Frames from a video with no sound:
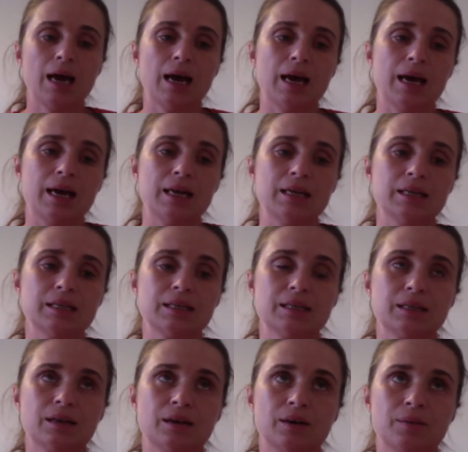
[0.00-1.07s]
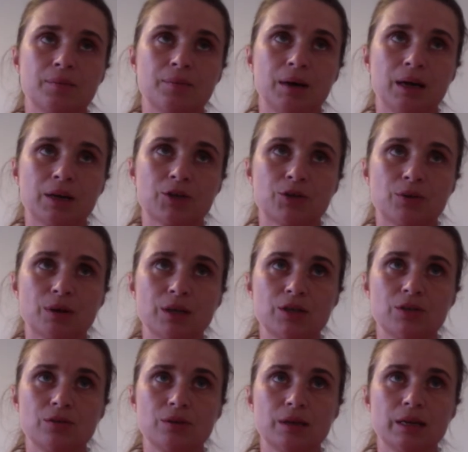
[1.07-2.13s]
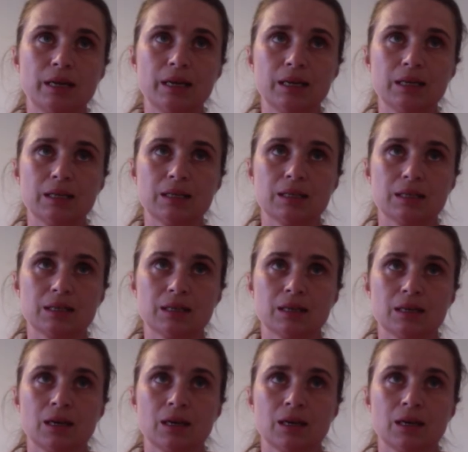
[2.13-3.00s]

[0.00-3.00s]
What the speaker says: and I'll try to link